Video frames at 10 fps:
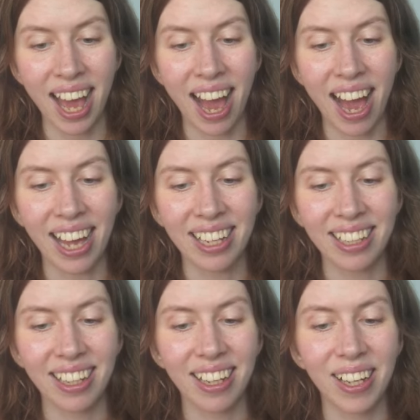
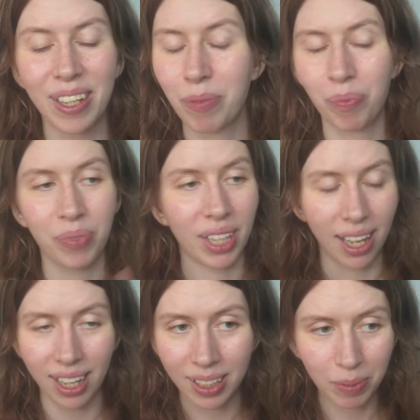And
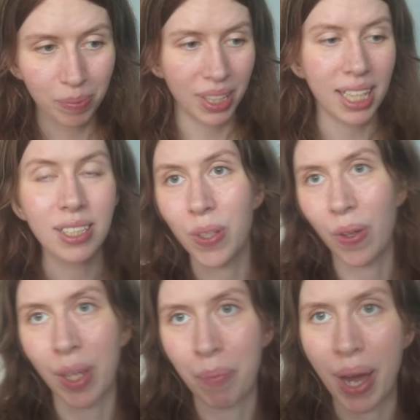let's
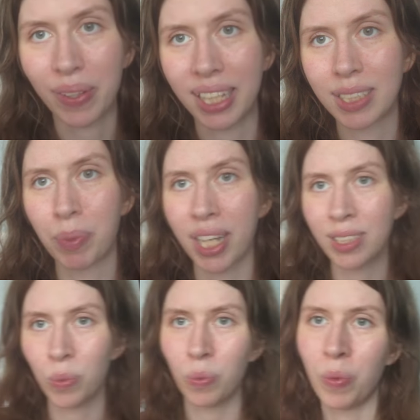talk about this,
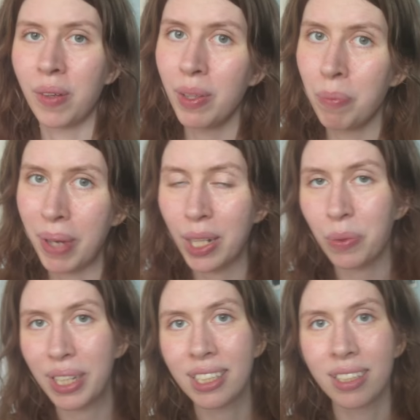because one of the
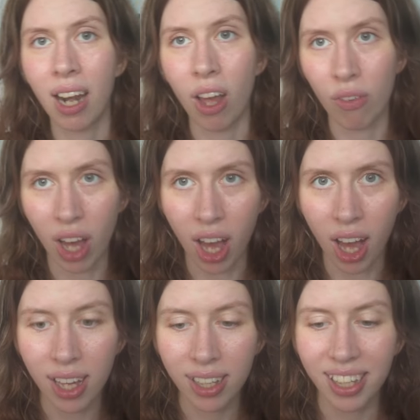main reasons I love
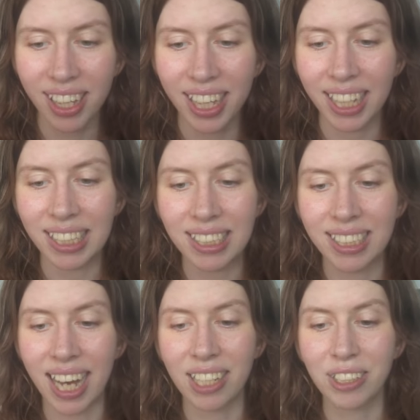her
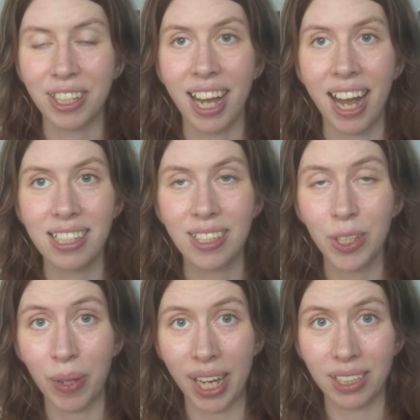is that she has
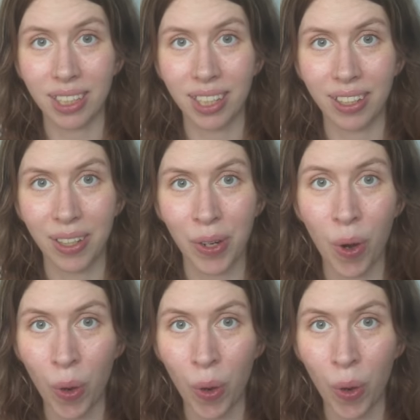created her